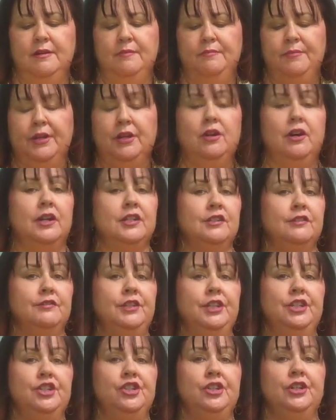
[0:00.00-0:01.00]
because of
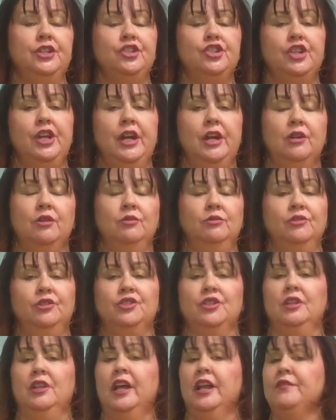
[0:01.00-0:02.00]
teaching in jail. There's
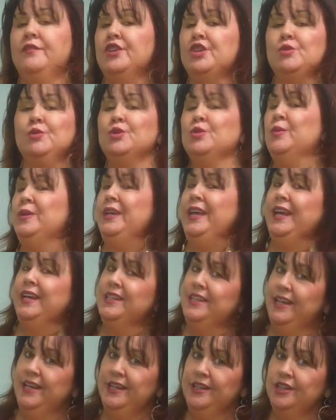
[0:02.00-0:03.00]
a lot of visuals we can't
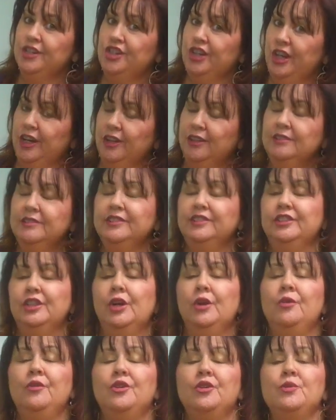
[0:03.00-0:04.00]
take in jail,
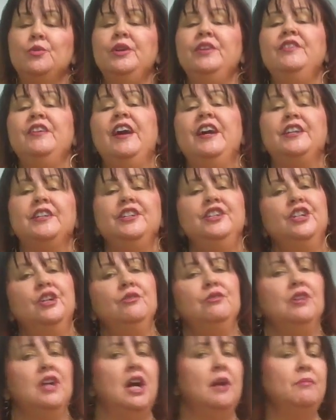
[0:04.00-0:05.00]
so there we've had to,
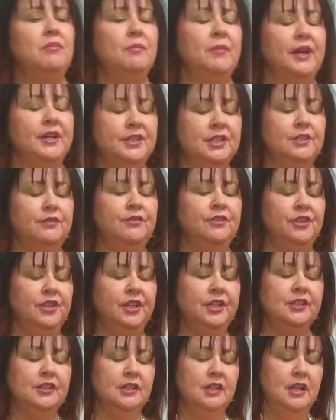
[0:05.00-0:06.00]
compromise different
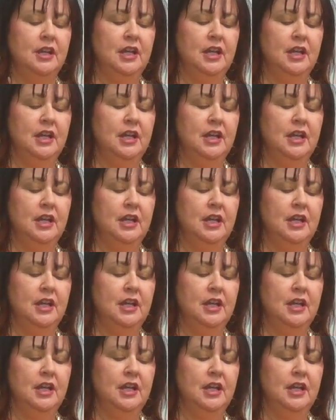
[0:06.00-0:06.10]
things.